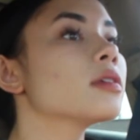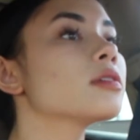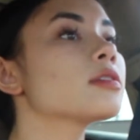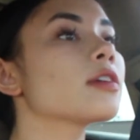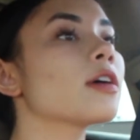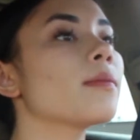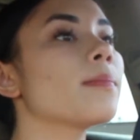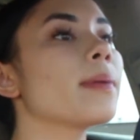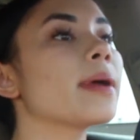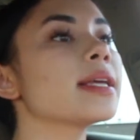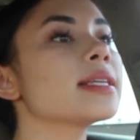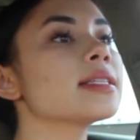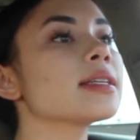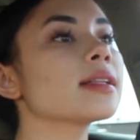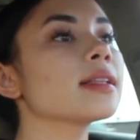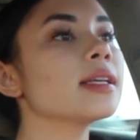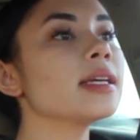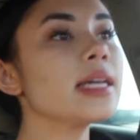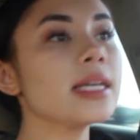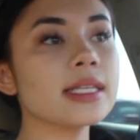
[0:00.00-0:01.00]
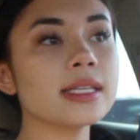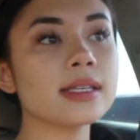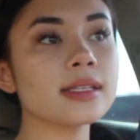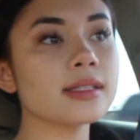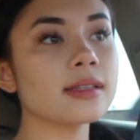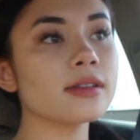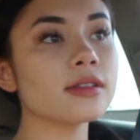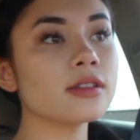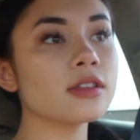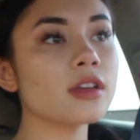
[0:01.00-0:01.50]
So basically,
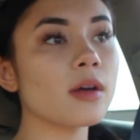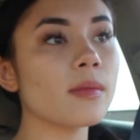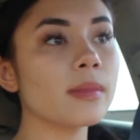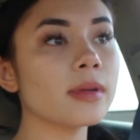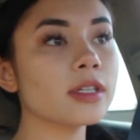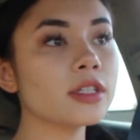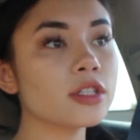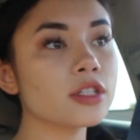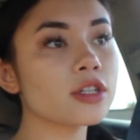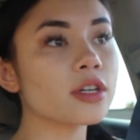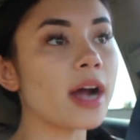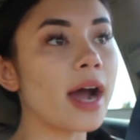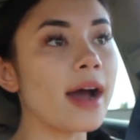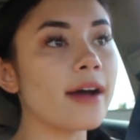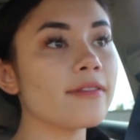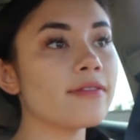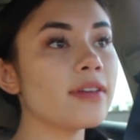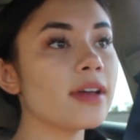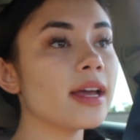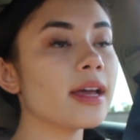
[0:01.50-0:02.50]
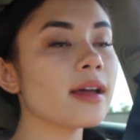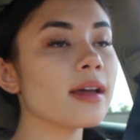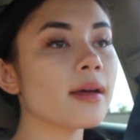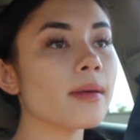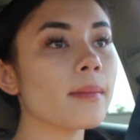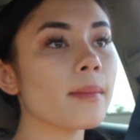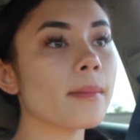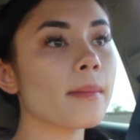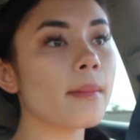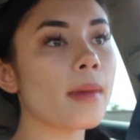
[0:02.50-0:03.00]
since there's so much traffic,
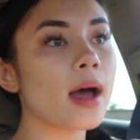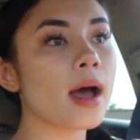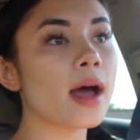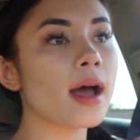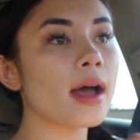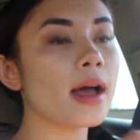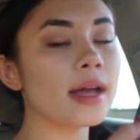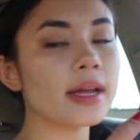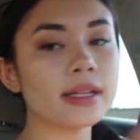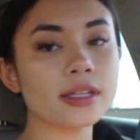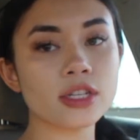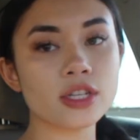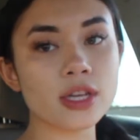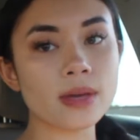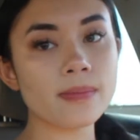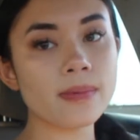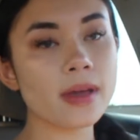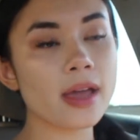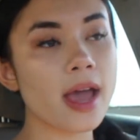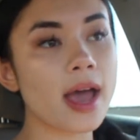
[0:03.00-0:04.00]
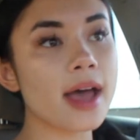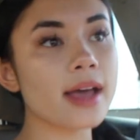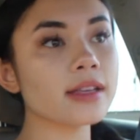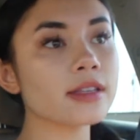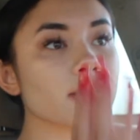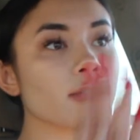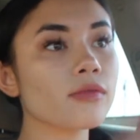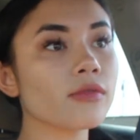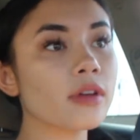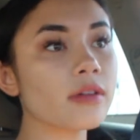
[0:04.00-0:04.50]
my
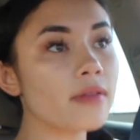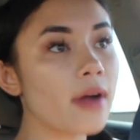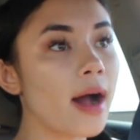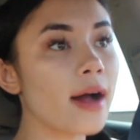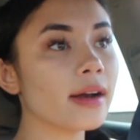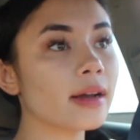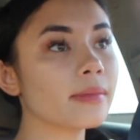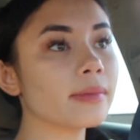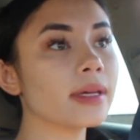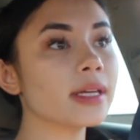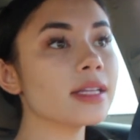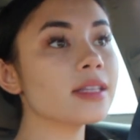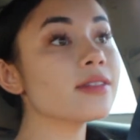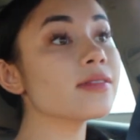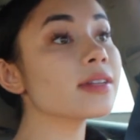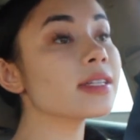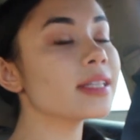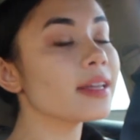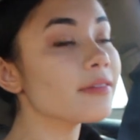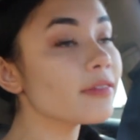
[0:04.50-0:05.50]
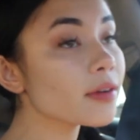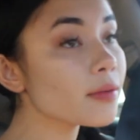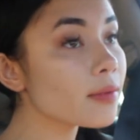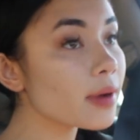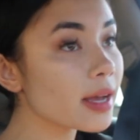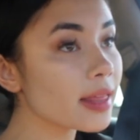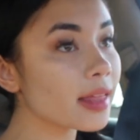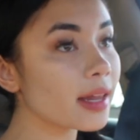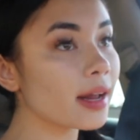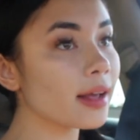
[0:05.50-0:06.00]
GPS rerouted me to a different
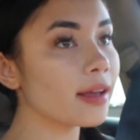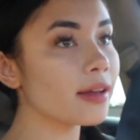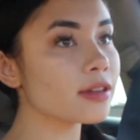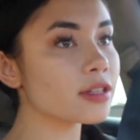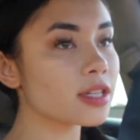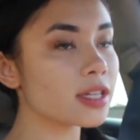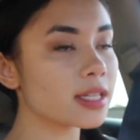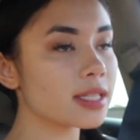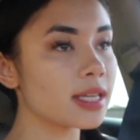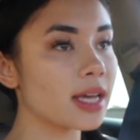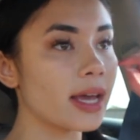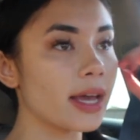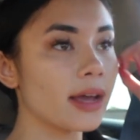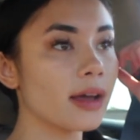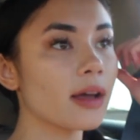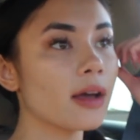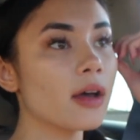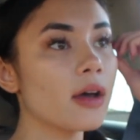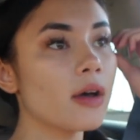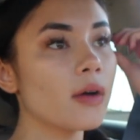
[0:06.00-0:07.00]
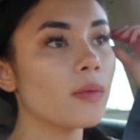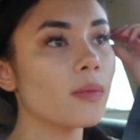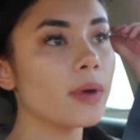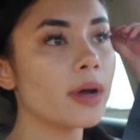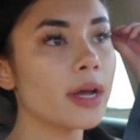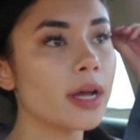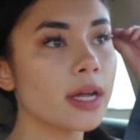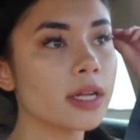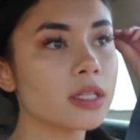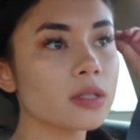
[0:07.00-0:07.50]
way that I usually take,
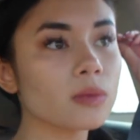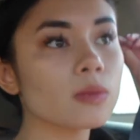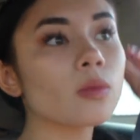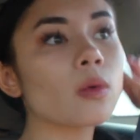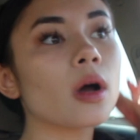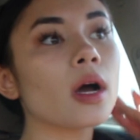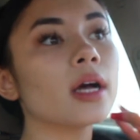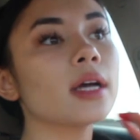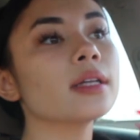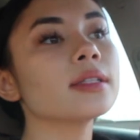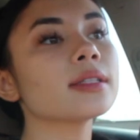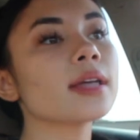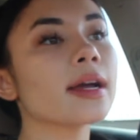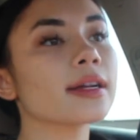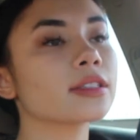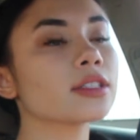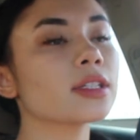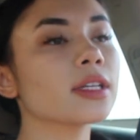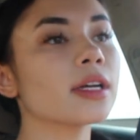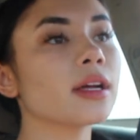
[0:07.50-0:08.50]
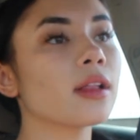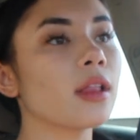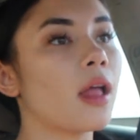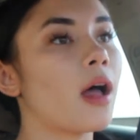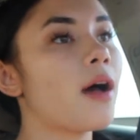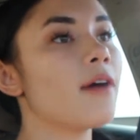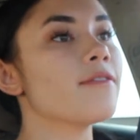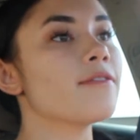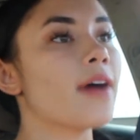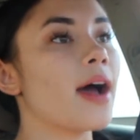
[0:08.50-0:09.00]
which was actually a
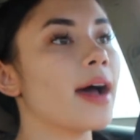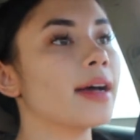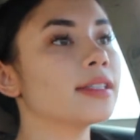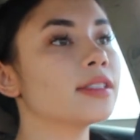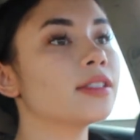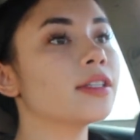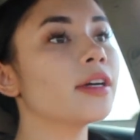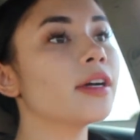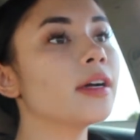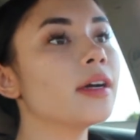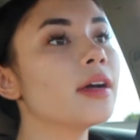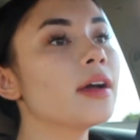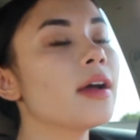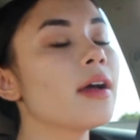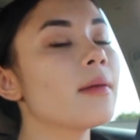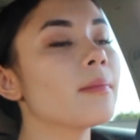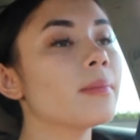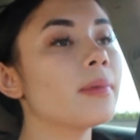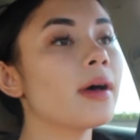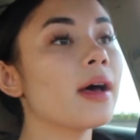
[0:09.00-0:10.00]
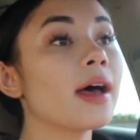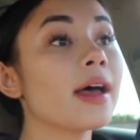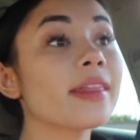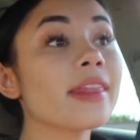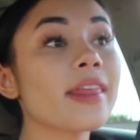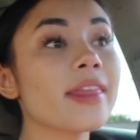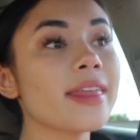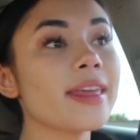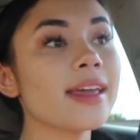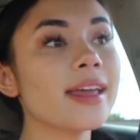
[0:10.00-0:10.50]
lot faster. But
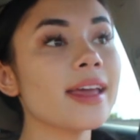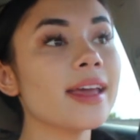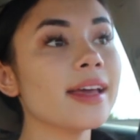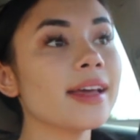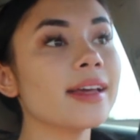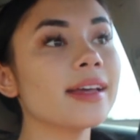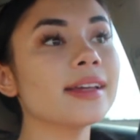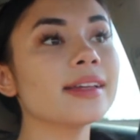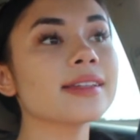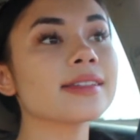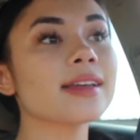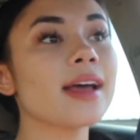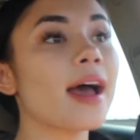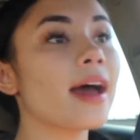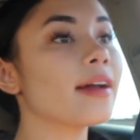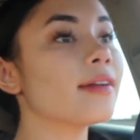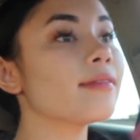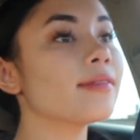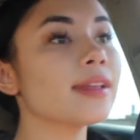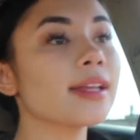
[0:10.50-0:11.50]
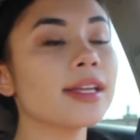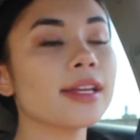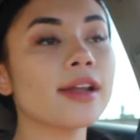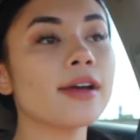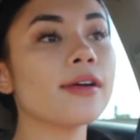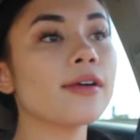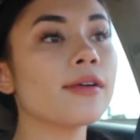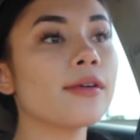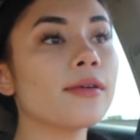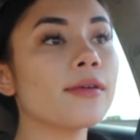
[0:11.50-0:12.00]
the thing is, I don't really
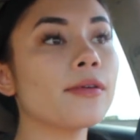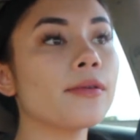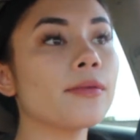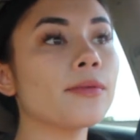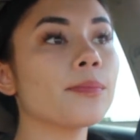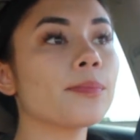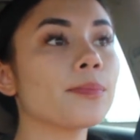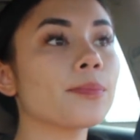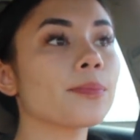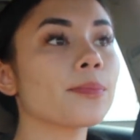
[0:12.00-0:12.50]
know